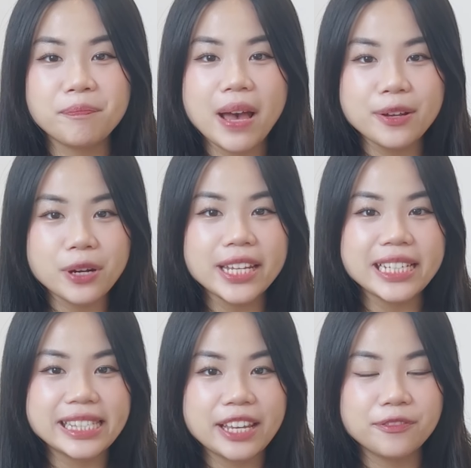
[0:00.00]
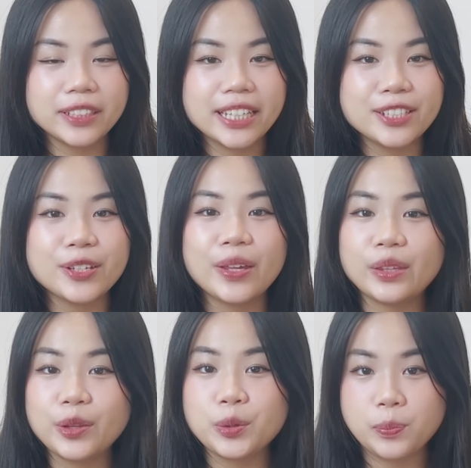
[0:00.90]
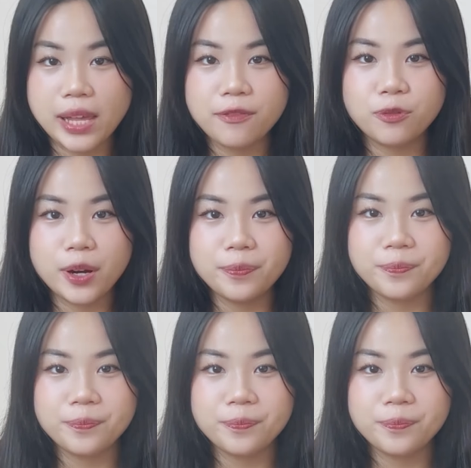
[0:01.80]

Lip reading: and migrate it safely to another platform.